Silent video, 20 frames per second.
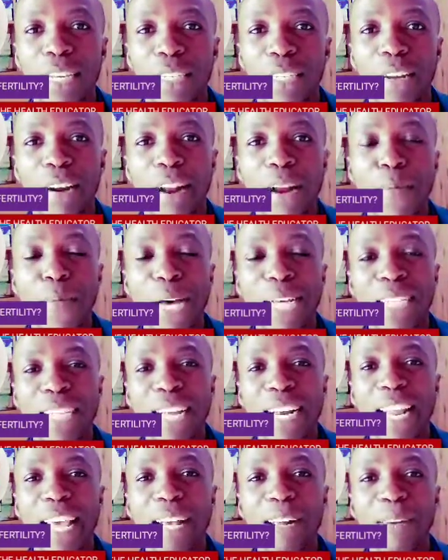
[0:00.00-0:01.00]
Gerard Master,
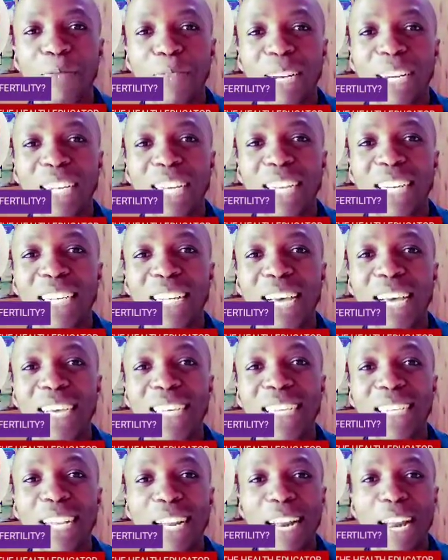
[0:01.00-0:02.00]
the Health Educator, is
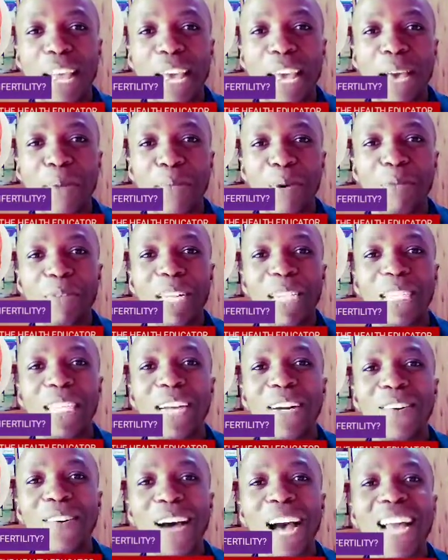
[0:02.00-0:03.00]
the name of the
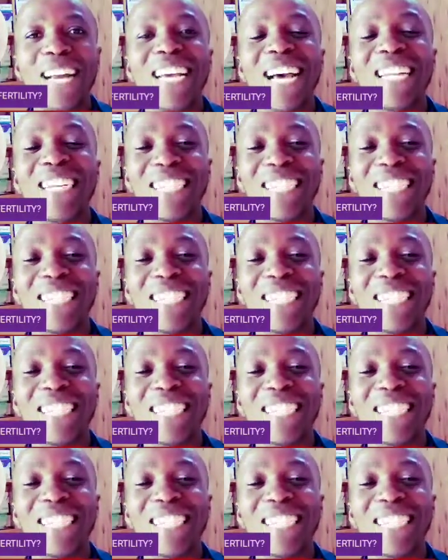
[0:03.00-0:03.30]
channel, and